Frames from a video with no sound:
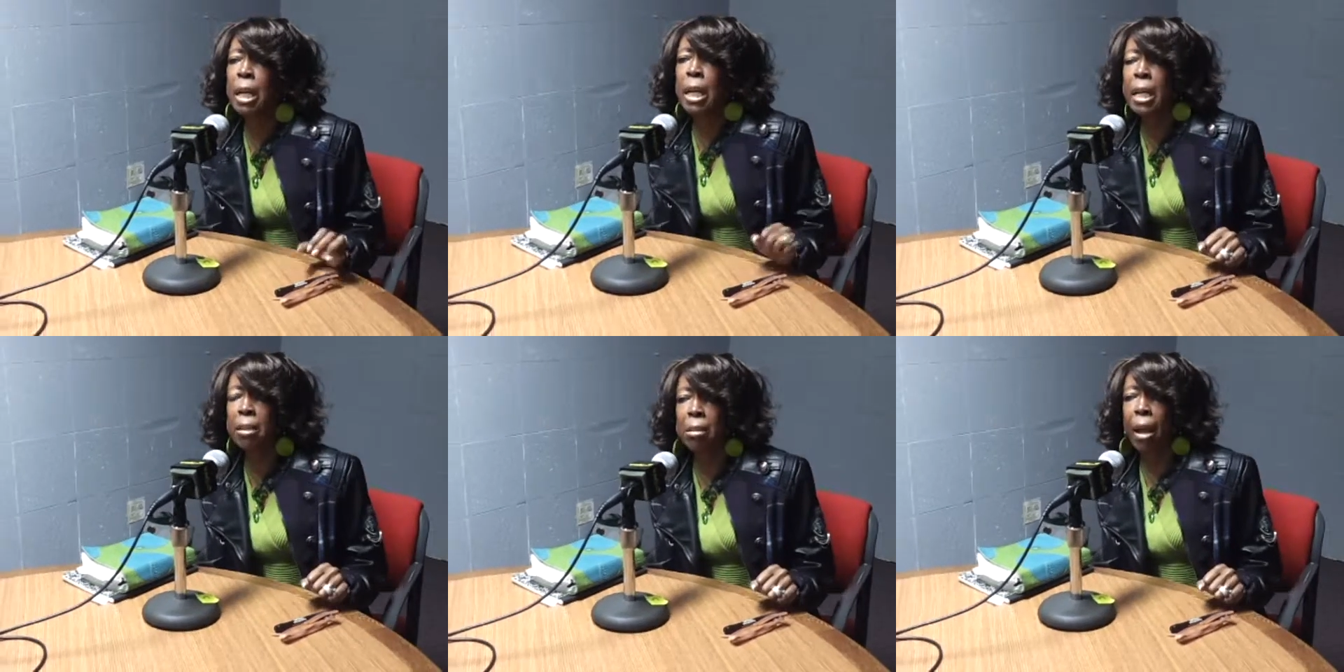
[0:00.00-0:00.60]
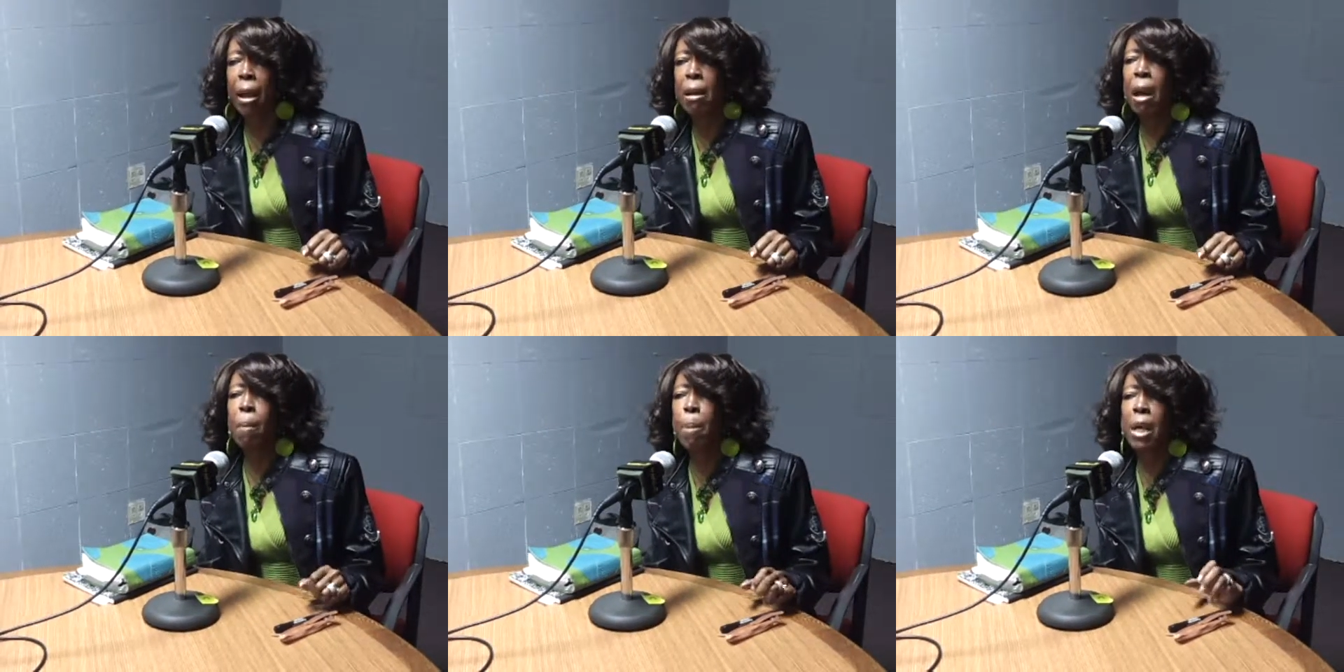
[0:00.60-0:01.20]
He said,
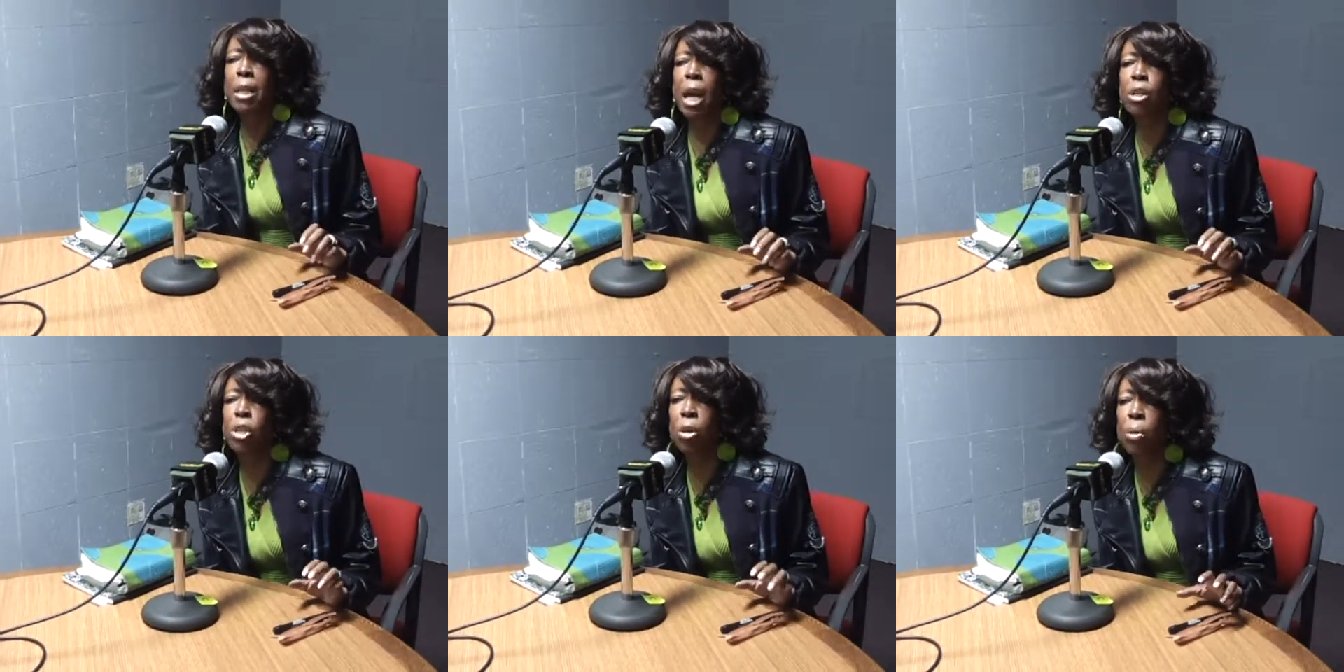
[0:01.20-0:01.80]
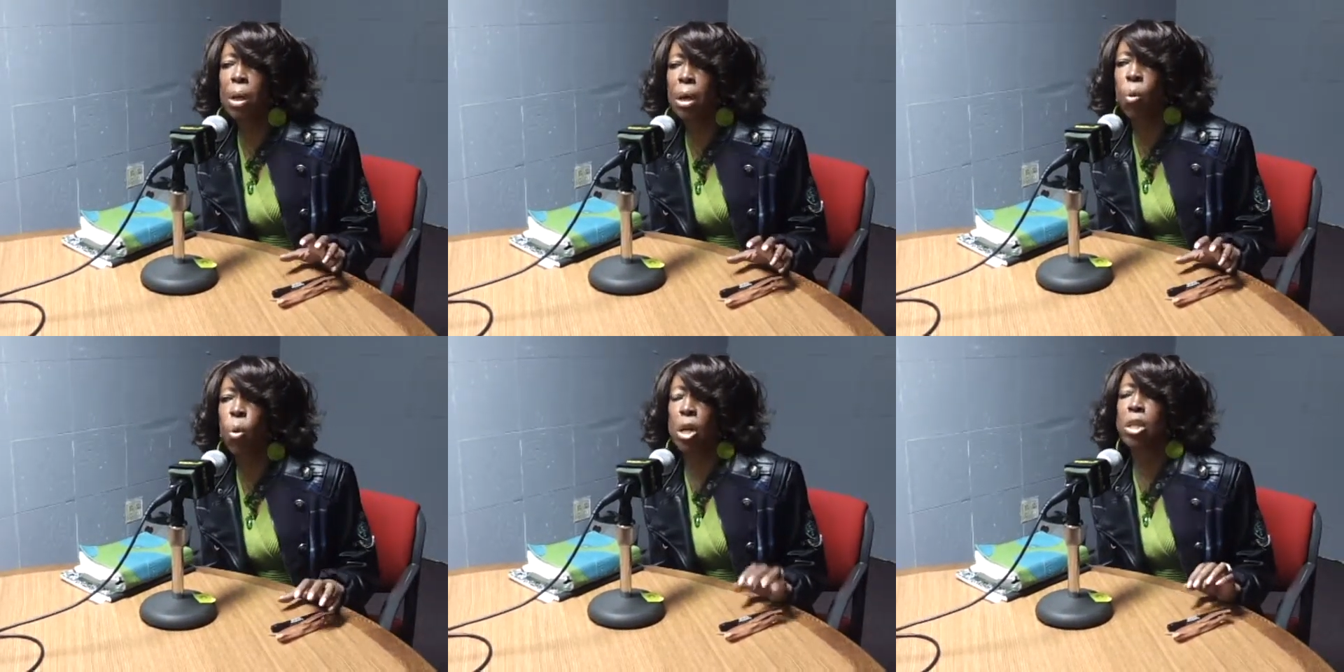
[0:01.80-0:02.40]
but Yeshua
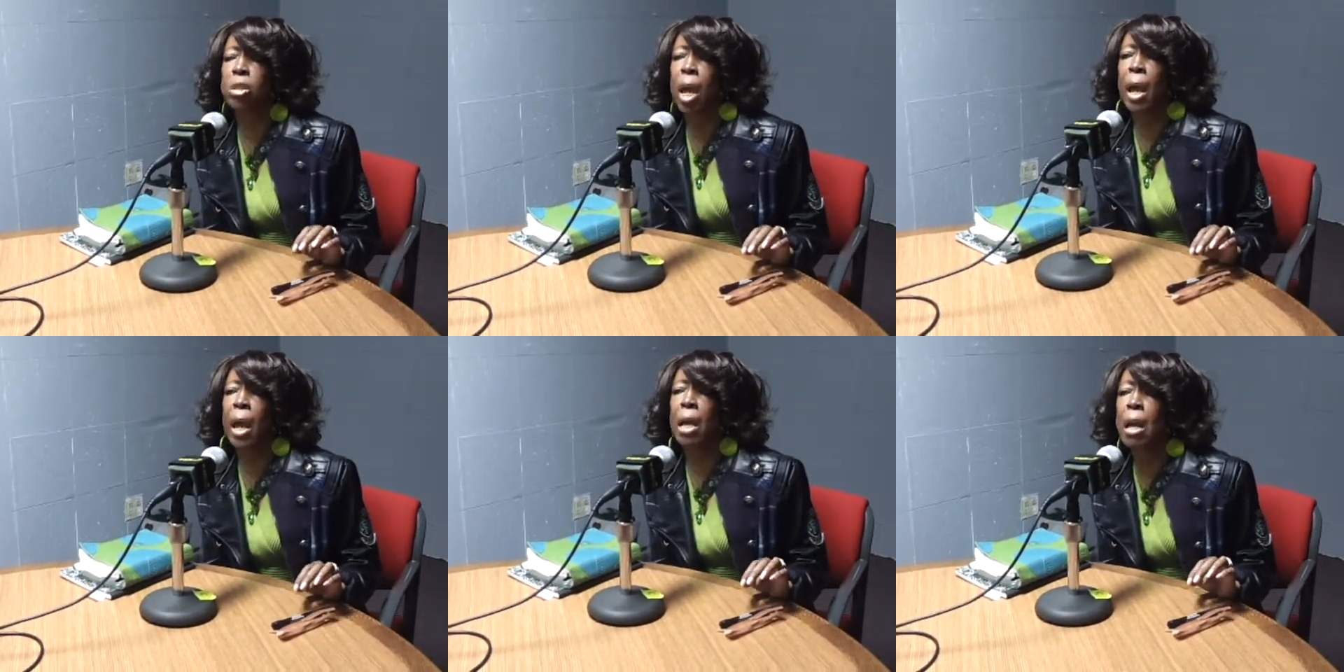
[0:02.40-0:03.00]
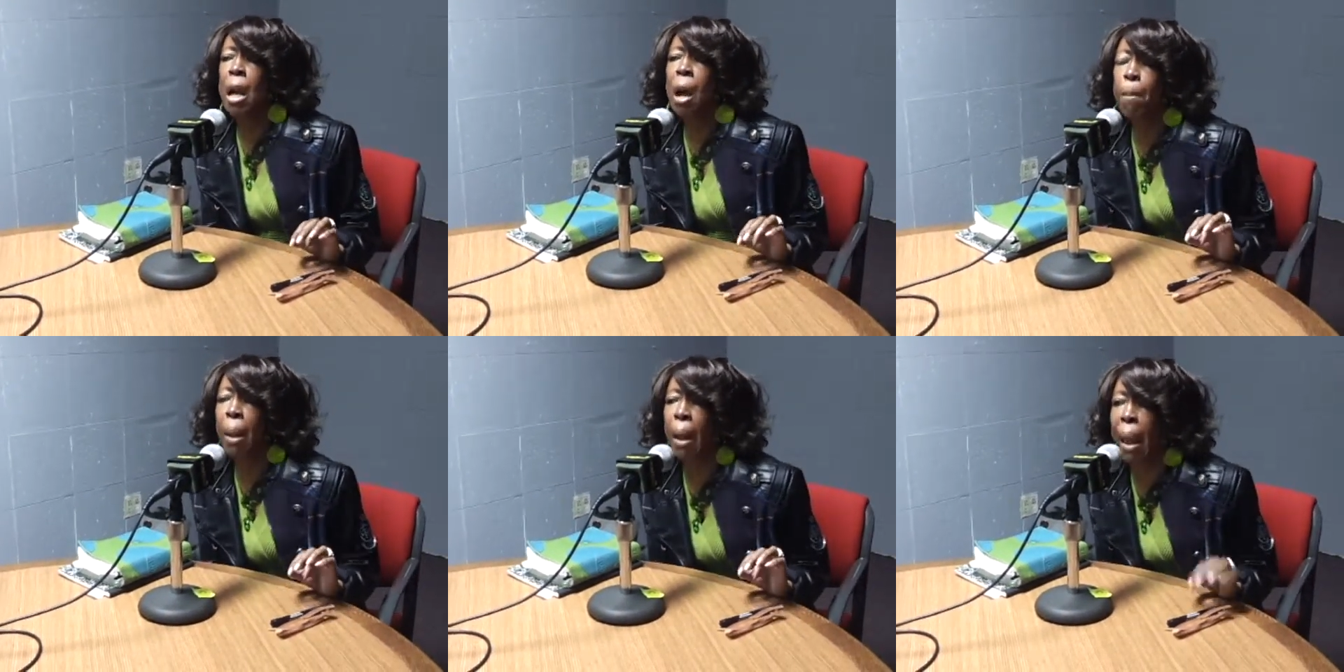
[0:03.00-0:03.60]
was a
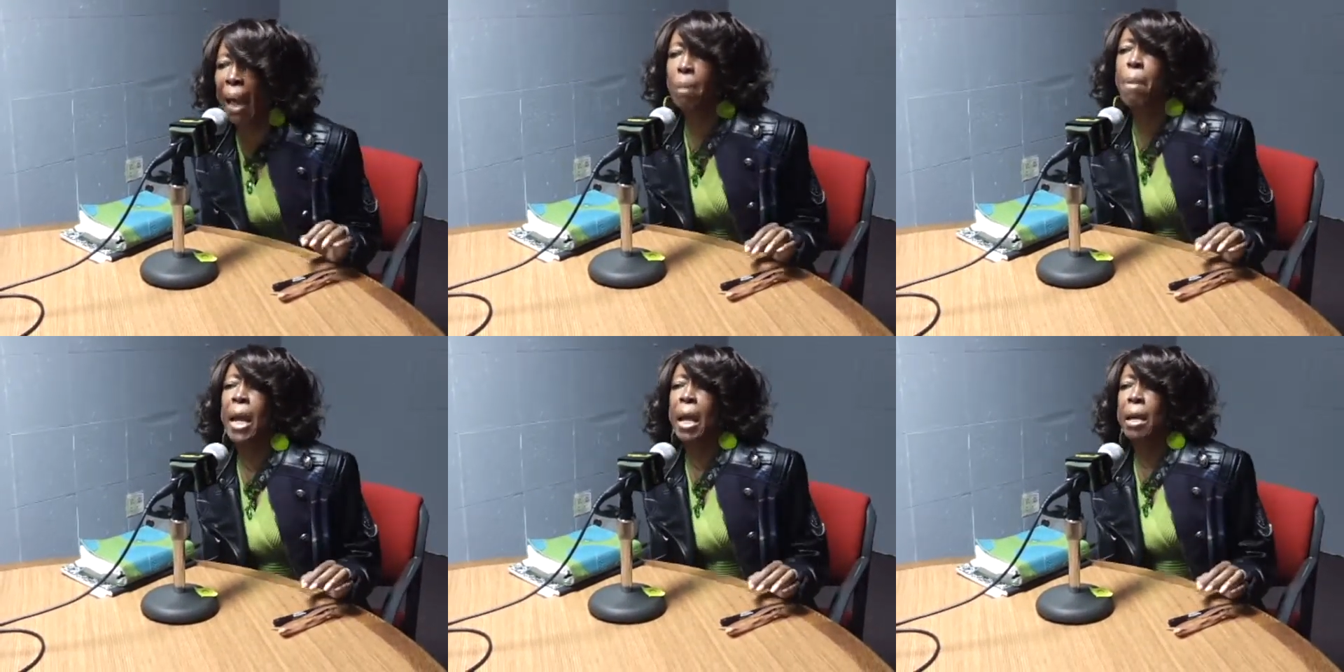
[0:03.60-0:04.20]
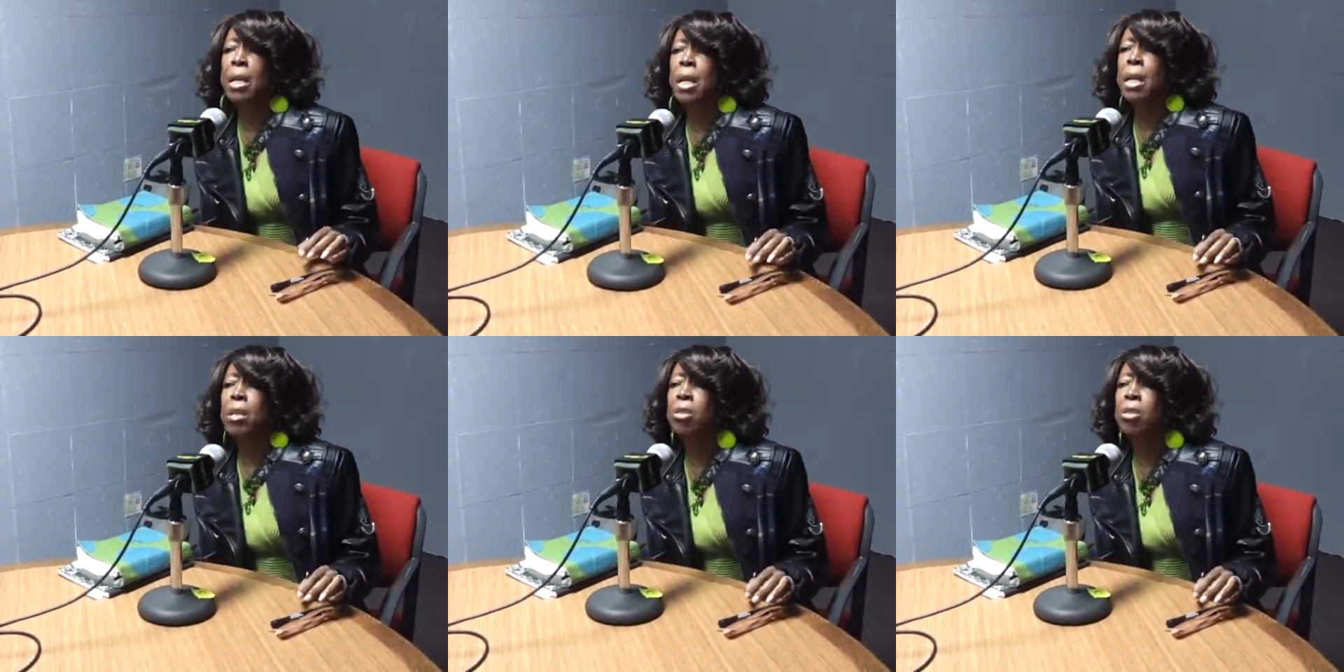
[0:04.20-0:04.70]
black man.